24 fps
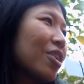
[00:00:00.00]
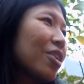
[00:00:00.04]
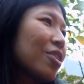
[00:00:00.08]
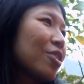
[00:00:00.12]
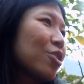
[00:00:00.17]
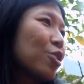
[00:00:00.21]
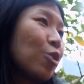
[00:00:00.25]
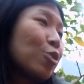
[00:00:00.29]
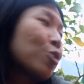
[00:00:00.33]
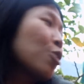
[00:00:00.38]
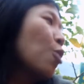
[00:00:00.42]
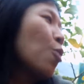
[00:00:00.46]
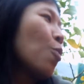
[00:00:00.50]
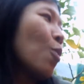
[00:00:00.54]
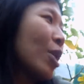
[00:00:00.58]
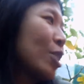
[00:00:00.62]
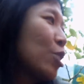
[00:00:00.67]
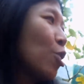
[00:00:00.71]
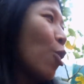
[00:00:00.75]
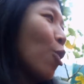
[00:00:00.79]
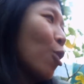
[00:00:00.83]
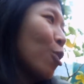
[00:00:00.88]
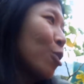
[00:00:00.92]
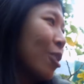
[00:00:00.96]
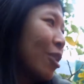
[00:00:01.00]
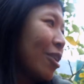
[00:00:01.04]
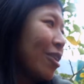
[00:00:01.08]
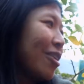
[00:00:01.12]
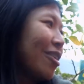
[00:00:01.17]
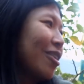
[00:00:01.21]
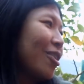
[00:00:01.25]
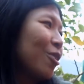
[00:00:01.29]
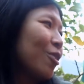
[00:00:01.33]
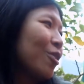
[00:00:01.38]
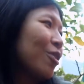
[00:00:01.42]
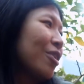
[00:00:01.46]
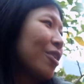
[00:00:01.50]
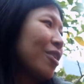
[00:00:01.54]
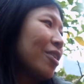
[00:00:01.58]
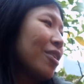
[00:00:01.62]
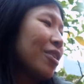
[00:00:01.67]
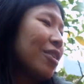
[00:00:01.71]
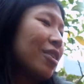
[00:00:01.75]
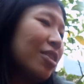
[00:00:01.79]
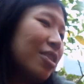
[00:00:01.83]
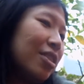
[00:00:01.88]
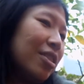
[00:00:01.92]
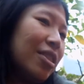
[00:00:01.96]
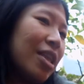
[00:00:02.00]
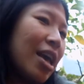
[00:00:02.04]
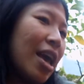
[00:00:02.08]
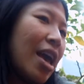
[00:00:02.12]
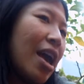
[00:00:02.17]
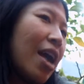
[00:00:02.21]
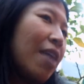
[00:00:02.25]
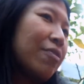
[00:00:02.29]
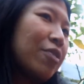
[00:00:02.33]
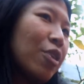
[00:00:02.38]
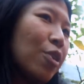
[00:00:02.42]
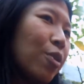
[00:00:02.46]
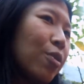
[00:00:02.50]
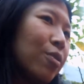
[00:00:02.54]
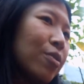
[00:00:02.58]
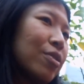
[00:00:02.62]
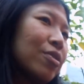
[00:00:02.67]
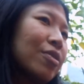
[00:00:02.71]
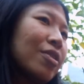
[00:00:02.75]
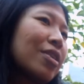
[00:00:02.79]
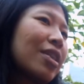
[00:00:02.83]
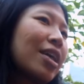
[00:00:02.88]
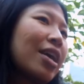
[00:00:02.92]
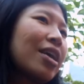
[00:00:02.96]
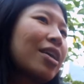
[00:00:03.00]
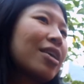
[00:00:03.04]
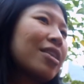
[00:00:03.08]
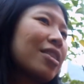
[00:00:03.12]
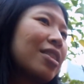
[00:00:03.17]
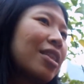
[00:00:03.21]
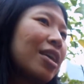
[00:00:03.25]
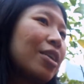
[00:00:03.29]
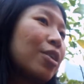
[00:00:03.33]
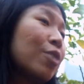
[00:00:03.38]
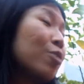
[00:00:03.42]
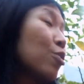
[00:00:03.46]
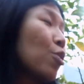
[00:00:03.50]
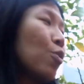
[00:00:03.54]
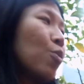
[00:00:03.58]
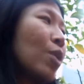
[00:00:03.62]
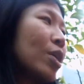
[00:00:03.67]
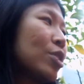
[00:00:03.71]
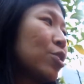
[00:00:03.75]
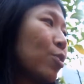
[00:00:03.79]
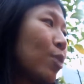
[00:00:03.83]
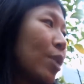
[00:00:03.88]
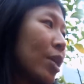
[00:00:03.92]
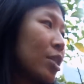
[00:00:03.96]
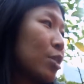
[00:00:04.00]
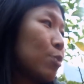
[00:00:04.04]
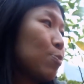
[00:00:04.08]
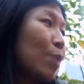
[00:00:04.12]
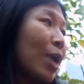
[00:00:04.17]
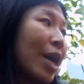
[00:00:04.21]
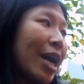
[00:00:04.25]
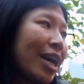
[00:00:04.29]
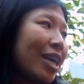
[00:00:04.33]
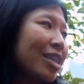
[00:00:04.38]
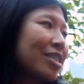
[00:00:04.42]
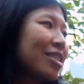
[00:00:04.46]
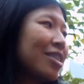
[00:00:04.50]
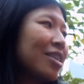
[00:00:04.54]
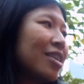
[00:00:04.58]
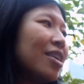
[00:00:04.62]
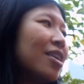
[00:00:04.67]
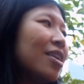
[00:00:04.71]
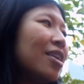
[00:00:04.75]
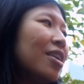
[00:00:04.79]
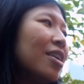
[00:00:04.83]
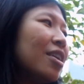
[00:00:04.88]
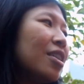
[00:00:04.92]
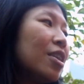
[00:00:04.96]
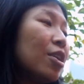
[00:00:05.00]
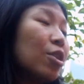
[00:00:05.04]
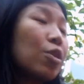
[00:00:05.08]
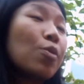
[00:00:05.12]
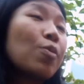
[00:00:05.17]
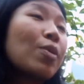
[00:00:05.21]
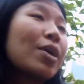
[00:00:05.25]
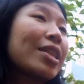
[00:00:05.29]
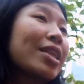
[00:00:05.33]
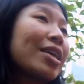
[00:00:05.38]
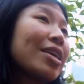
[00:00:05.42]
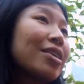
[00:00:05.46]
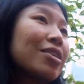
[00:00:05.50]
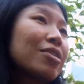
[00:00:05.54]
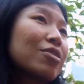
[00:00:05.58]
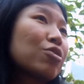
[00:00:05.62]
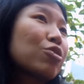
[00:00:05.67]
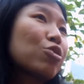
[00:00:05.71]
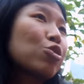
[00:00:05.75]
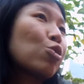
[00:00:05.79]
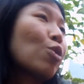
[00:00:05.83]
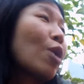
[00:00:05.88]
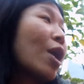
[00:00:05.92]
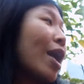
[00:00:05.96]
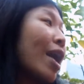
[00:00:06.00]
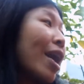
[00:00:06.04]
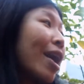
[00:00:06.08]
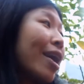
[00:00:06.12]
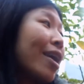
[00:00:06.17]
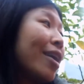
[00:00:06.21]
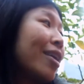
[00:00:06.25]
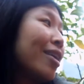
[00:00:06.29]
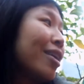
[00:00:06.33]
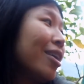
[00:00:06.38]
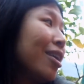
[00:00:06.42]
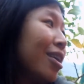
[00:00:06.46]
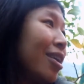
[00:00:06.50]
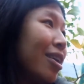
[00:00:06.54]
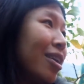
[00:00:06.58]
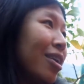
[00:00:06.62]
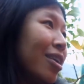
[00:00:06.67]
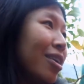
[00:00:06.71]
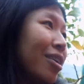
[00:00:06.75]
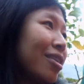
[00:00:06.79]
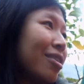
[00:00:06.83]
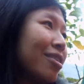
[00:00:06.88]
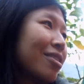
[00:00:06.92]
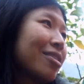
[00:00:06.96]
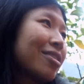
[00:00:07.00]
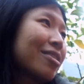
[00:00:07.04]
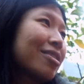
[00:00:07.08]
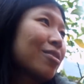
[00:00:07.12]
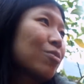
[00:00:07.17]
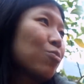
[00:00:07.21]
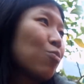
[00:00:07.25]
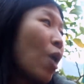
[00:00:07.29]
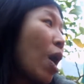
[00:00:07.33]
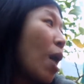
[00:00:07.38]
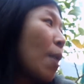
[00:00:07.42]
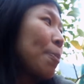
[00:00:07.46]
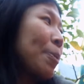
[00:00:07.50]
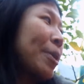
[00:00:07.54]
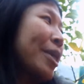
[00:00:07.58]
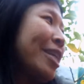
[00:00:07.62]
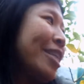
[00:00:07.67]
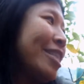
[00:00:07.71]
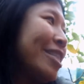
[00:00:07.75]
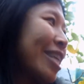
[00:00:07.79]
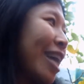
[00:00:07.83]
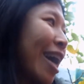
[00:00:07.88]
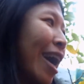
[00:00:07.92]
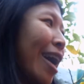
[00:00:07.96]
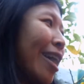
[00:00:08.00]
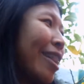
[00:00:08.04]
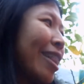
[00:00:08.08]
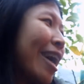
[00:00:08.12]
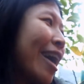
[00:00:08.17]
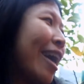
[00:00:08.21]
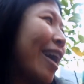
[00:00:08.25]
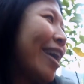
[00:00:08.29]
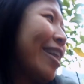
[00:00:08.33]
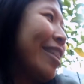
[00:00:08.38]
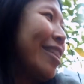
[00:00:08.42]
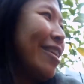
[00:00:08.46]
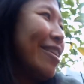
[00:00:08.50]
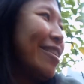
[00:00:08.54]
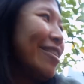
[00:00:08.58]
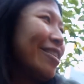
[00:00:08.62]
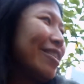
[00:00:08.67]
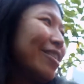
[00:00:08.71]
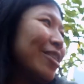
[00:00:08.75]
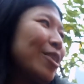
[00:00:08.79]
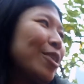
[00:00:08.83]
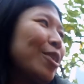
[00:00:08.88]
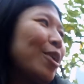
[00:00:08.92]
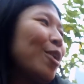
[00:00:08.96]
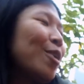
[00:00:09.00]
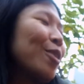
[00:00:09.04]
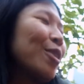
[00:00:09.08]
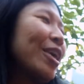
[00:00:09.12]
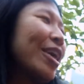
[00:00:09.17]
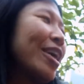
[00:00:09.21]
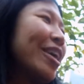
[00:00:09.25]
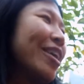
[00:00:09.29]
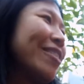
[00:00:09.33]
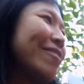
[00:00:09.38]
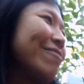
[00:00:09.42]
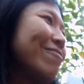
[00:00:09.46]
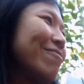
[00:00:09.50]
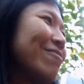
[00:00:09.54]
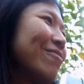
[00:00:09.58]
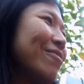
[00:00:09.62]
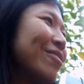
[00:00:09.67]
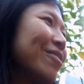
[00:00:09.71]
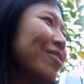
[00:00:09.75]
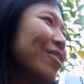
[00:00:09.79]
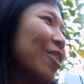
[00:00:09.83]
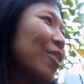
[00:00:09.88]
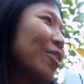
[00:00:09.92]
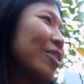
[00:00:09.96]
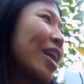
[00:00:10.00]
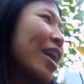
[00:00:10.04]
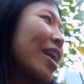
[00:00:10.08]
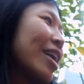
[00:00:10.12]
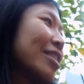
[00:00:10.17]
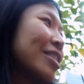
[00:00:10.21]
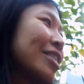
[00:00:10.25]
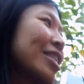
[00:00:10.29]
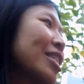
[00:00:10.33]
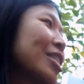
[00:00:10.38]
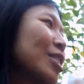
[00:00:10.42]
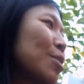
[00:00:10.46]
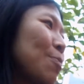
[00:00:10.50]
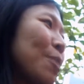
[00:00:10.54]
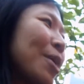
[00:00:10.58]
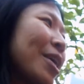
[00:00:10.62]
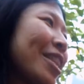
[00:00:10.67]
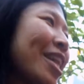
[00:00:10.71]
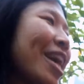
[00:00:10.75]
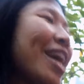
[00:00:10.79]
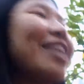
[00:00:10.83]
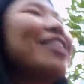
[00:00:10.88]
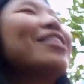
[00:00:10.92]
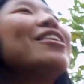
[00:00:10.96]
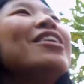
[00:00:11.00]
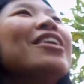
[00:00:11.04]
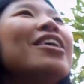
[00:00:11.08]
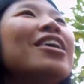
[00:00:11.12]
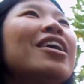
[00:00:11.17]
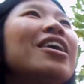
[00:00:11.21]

don't know what to order, or they have no, they don't know what to expect. They don't want to try raw pizza that, they not anticipate that.